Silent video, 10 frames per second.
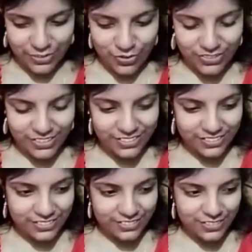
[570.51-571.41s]

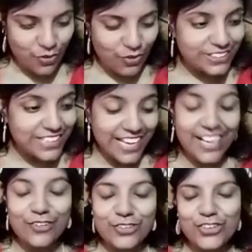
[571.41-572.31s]
on the
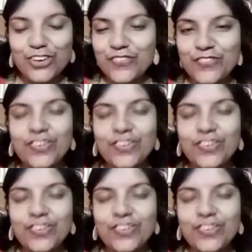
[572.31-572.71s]
account of,